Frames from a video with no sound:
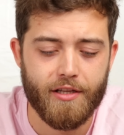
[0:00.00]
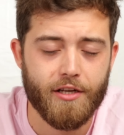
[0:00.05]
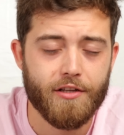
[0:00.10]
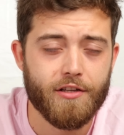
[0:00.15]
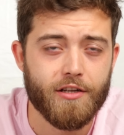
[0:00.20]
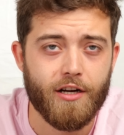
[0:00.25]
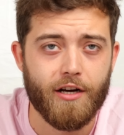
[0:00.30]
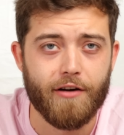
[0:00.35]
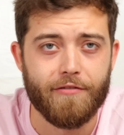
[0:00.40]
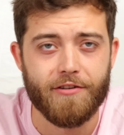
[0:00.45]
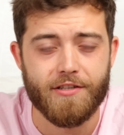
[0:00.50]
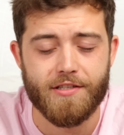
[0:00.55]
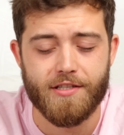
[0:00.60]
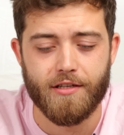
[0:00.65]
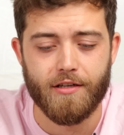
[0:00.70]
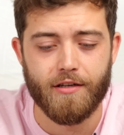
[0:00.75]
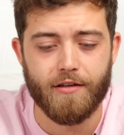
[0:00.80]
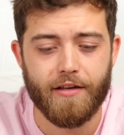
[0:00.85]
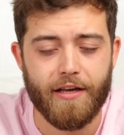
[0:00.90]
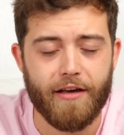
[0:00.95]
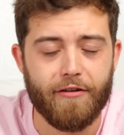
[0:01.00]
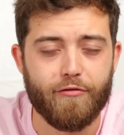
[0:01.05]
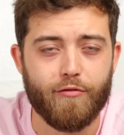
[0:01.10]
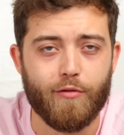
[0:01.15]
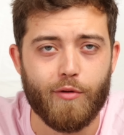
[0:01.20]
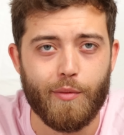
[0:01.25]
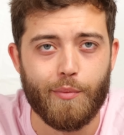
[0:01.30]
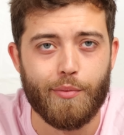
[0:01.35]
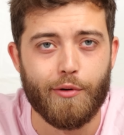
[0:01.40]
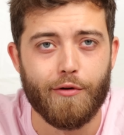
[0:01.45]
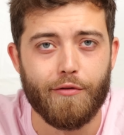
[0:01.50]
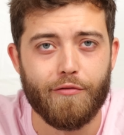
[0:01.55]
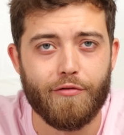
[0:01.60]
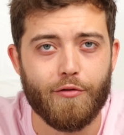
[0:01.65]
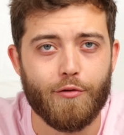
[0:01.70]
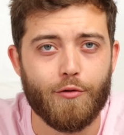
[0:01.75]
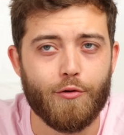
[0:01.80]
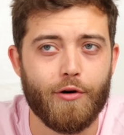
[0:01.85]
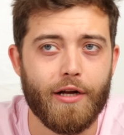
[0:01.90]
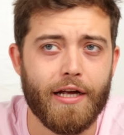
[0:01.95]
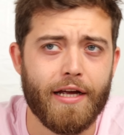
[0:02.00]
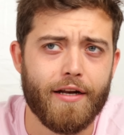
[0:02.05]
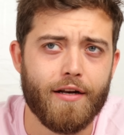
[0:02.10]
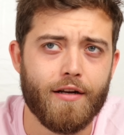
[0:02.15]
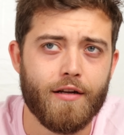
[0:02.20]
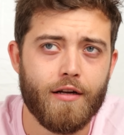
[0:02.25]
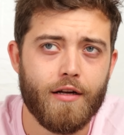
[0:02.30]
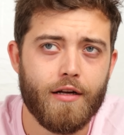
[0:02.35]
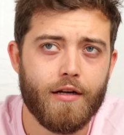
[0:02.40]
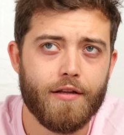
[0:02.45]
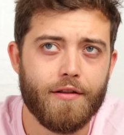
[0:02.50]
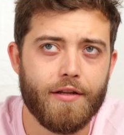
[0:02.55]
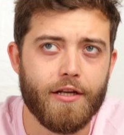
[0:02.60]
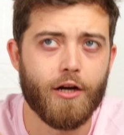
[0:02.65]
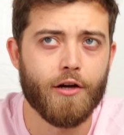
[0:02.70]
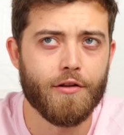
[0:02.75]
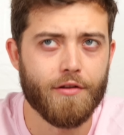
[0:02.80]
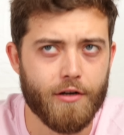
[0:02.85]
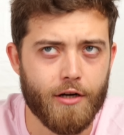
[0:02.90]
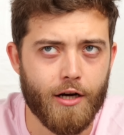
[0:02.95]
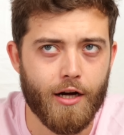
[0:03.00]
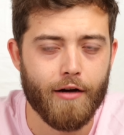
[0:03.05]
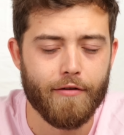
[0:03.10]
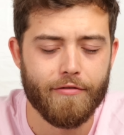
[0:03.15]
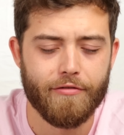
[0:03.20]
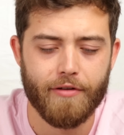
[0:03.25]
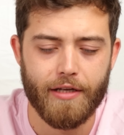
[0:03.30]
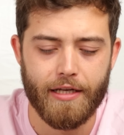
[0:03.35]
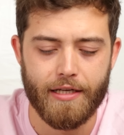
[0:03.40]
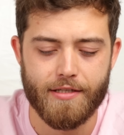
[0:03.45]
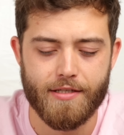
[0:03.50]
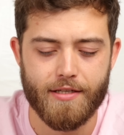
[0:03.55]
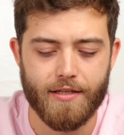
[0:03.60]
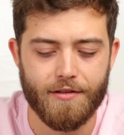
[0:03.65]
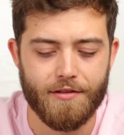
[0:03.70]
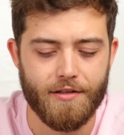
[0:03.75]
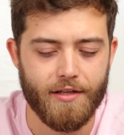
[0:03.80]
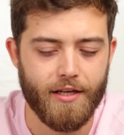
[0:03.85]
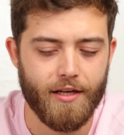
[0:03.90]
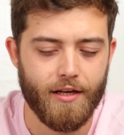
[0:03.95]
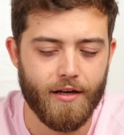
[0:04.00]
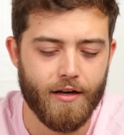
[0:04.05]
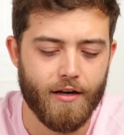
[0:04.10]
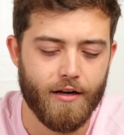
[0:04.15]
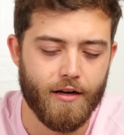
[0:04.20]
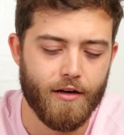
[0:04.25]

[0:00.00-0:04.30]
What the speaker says: The other half is the F1.4, and the other half is the